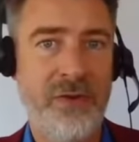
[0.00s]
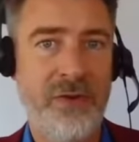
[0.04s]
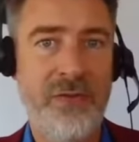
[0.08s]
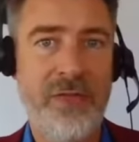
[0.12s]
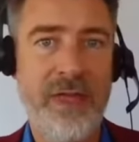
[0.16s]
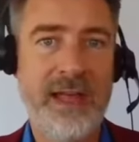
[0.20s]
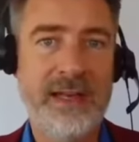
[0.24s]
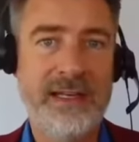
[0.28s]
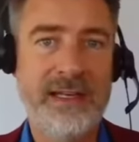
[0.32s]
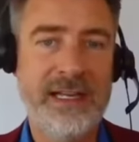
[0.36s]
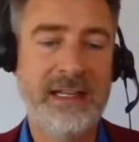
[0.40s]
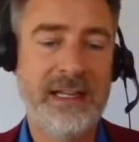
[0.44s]

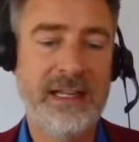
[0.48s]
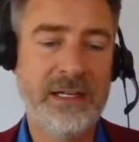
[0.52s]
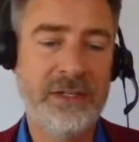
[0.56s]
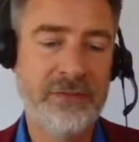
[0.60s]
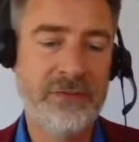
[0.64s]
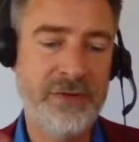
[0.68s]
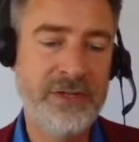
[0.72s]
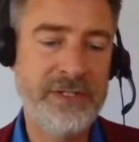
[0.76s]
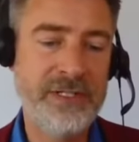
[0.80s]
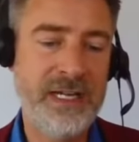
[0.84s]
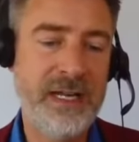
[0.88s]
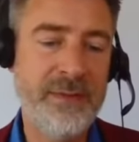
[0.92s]
so that
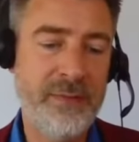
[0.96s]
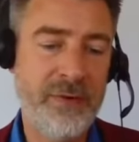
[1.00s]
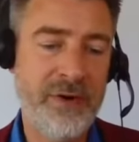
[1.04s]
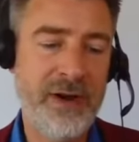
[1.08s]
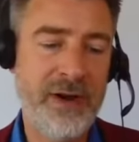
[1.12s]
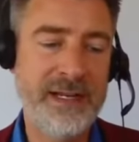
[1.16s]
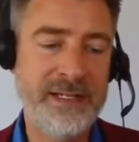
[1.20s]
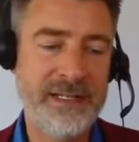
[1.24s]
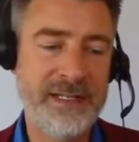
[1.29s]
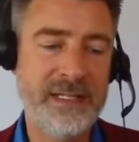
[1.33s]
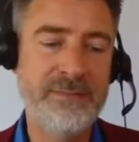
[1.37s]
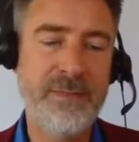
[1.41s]

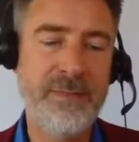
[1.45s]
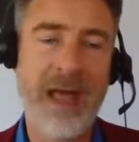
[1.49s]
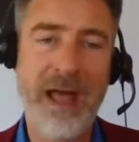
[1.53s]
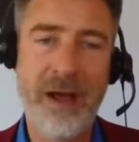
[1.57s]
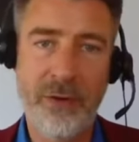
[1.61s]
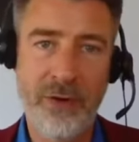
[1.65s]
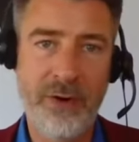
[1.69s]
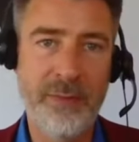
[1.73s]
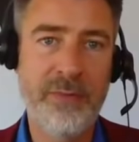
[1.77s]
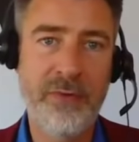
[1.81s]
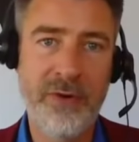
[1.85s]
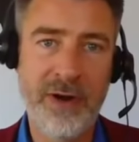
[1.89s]
electricity
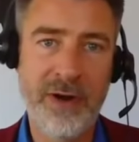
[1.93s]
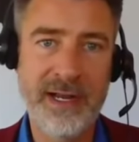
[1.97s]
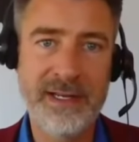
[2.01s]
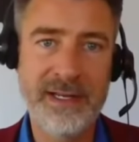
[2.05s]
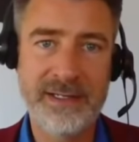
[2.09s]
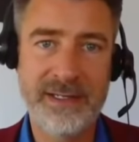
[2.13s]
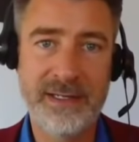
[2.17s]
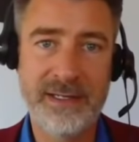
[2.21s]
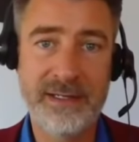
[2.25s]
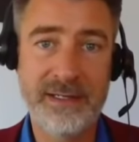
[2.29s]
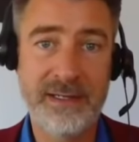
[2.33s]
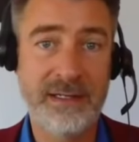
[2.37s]
prices, power
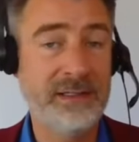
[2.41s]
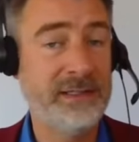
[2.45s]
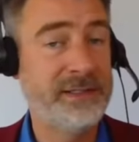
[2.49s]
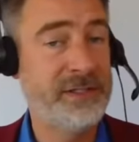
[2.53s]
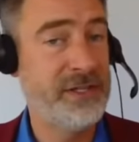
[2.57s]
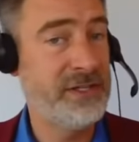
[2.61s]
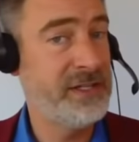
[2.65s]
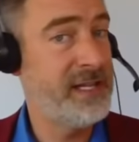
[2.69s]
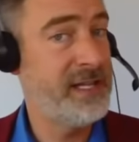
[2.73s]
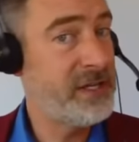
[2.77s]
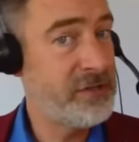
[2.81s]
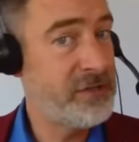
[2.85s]

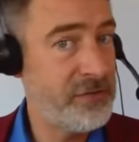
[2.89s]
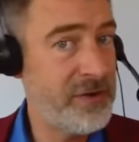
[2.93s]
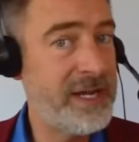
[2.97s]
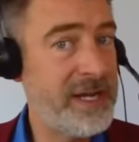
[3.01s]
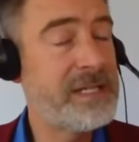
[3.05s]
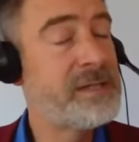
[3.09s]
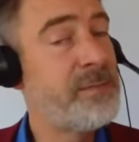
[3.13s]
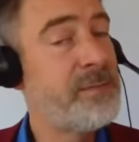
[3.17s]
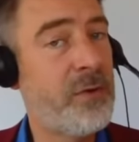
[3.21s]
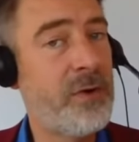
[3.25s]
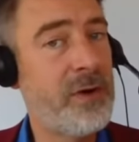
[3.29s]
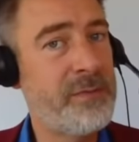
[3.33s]
prices, just
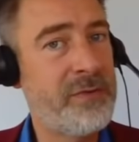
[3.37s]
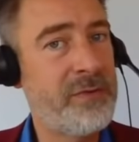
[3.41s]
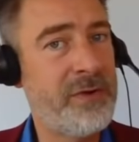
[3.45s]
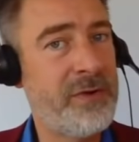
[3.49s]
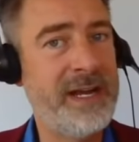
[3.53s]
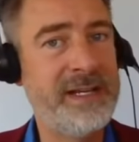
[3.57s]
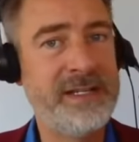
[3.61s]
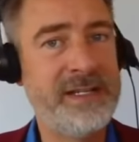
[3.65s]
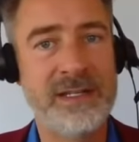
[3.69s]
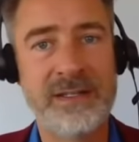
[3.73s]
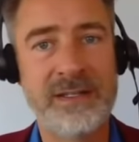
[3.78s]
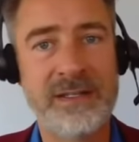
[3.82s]
like
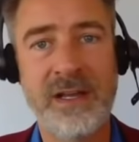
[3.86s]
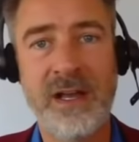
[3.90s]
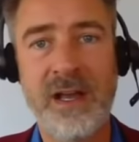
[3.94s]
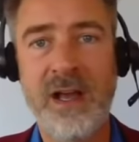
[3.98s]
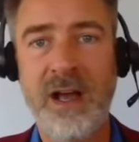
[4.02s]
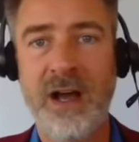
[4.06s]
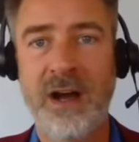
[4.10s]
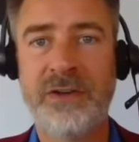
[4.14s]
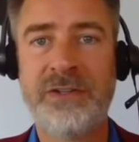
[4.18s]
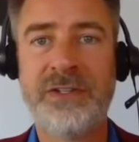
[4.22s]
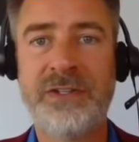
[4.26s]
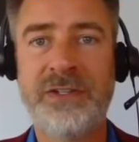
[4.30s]
transport
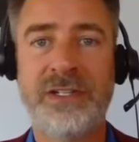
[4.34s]
prices,